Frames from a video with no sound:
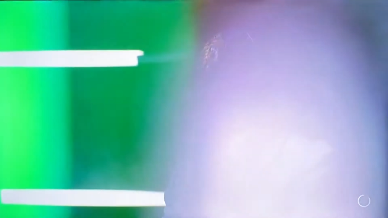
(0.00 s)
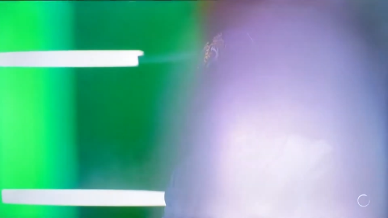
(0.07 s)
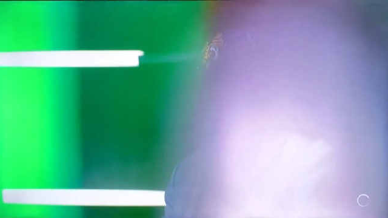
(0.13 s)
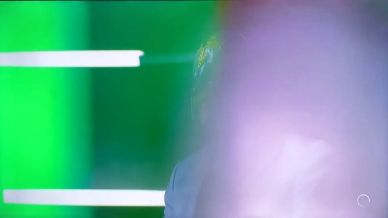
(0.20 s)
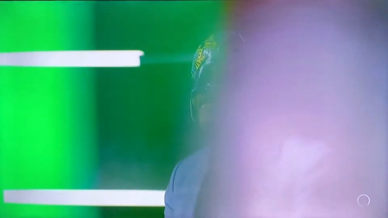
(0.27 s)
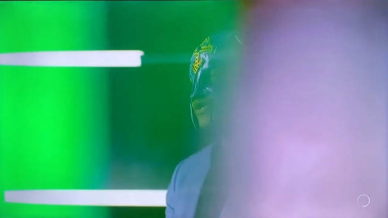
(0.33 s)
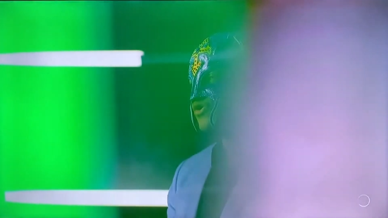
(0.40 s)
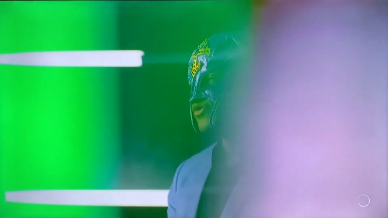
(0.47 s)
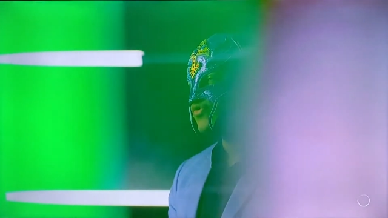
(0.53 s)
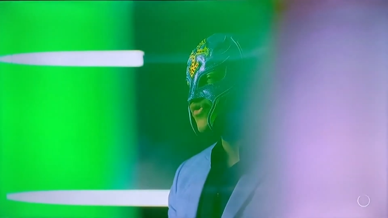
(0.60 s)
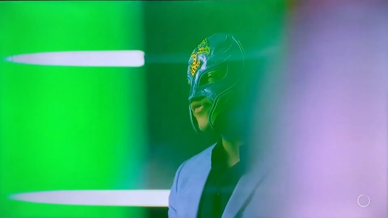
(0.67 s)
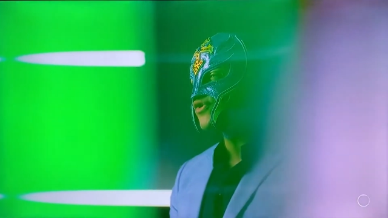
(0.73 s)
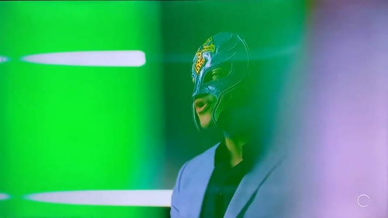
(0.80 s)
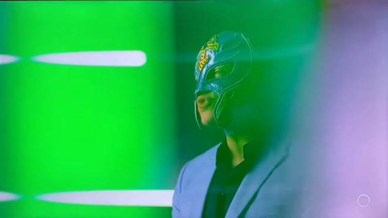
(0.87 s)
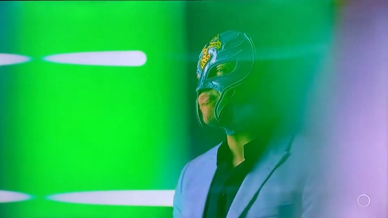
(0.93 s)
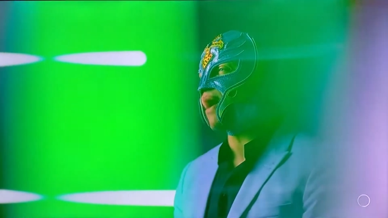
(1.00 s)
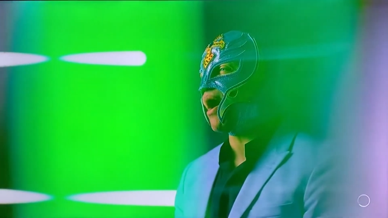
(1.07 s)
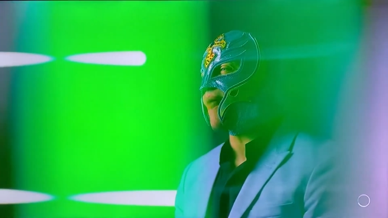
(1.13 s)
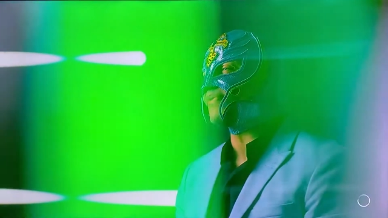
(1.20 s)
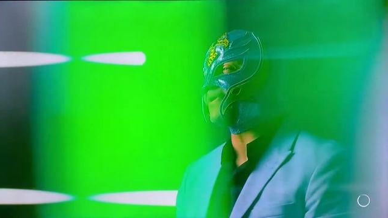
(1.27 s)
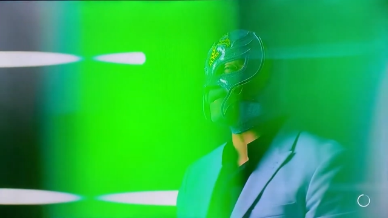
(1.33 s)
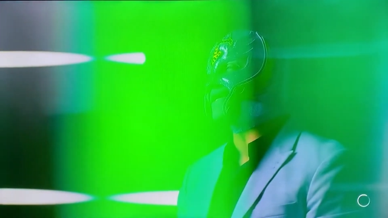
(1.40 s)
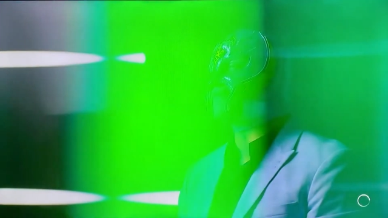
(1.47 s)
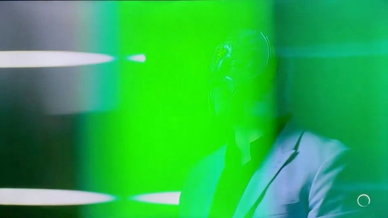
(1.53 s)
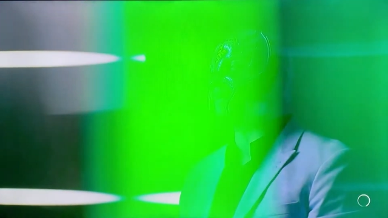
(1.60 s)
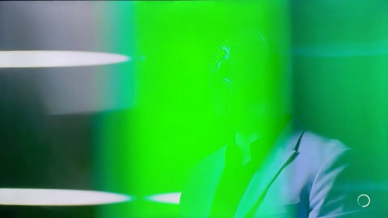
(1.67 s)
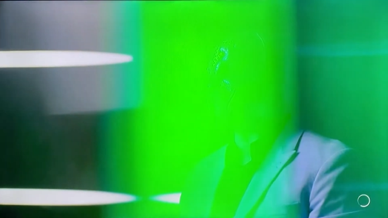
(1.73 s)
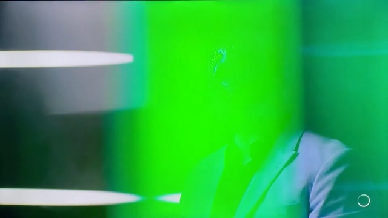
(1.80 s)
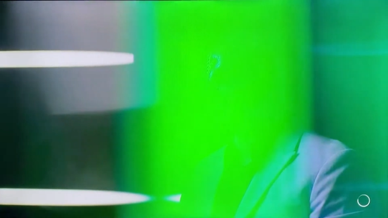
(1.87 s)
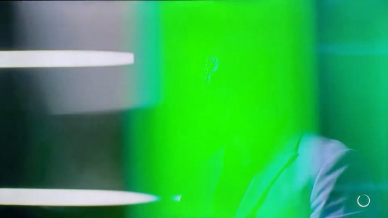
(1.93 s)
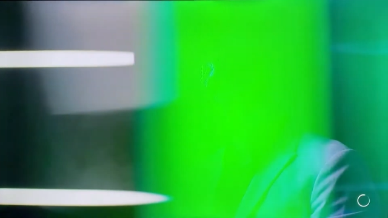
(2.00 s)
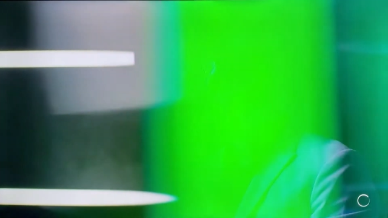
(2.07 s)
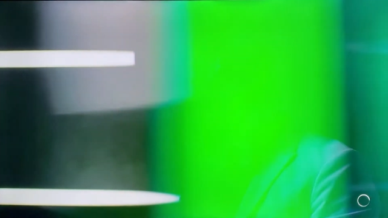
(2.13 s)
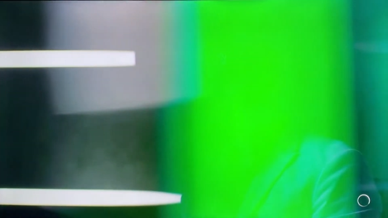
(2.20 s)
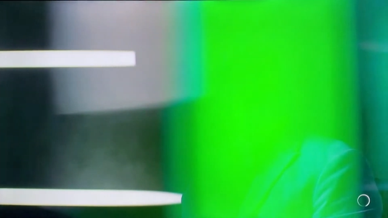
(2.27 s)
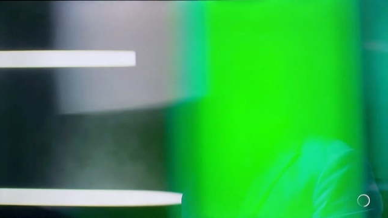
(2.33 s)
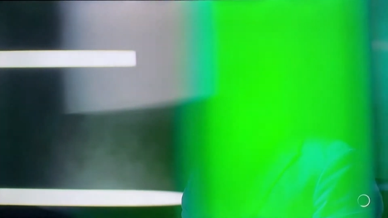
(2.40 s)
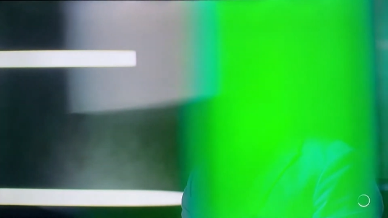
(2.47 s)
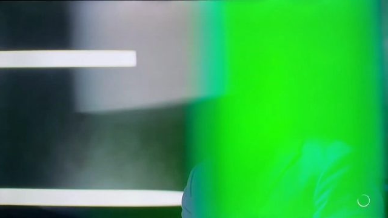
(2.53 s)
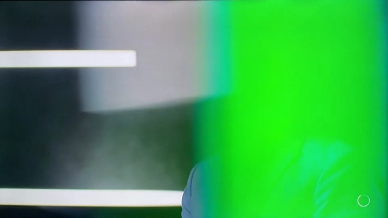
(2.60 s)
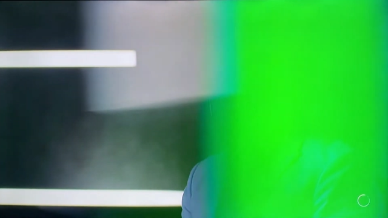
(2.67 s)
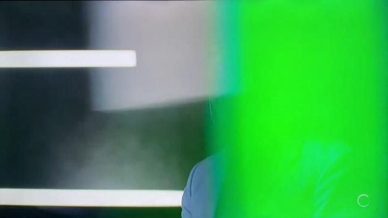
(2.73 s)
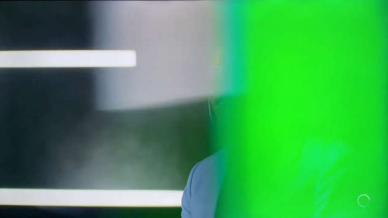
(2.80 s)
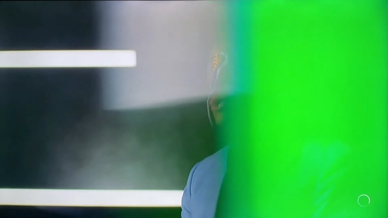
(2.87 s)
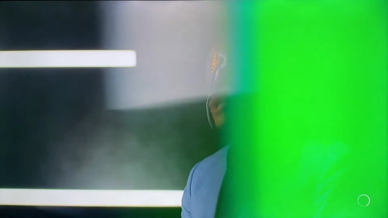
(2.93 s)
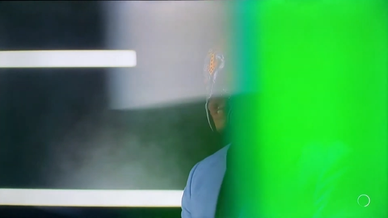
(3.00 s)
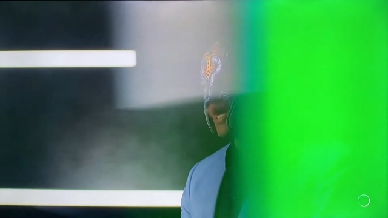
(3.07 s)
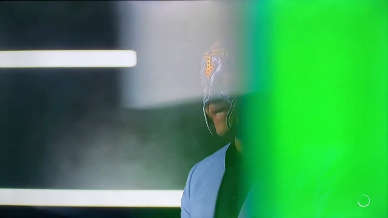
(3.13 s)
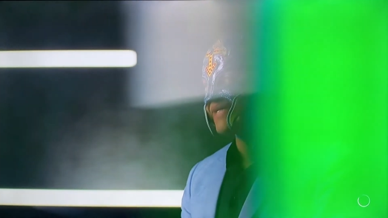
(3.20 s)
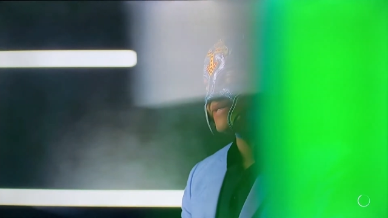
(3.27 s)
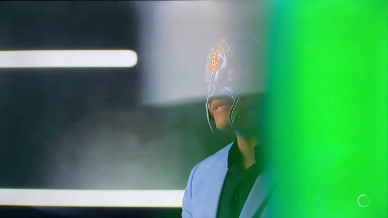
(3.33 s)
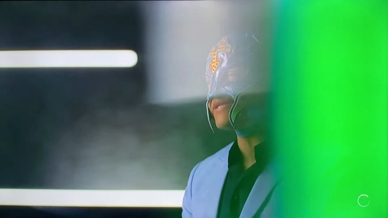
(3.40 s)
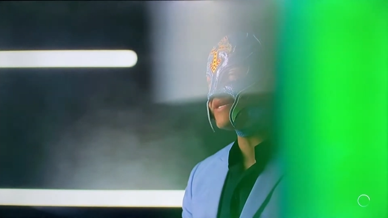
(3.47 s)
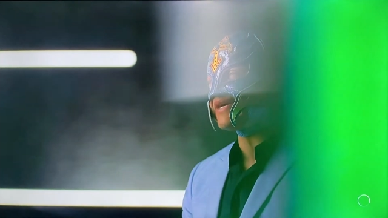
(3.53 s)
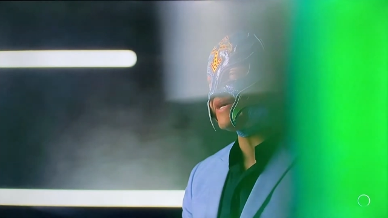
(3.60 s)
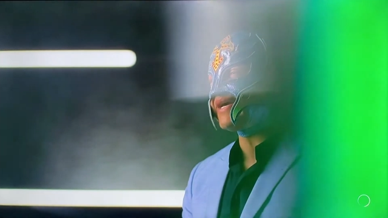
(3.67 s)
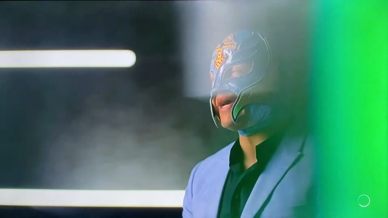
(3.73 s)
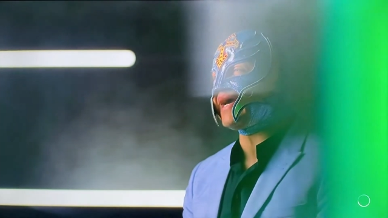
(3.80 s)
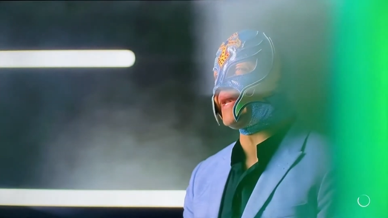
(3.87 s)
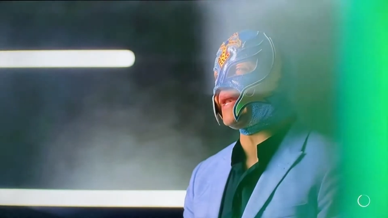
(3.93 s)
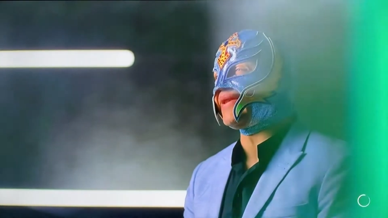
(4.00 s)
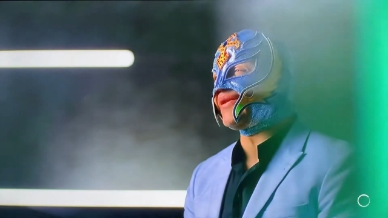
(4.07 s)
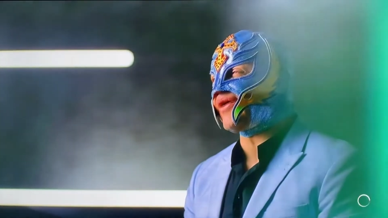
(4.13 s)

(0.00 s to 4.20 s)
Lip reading: Nobody's mouth can be seen.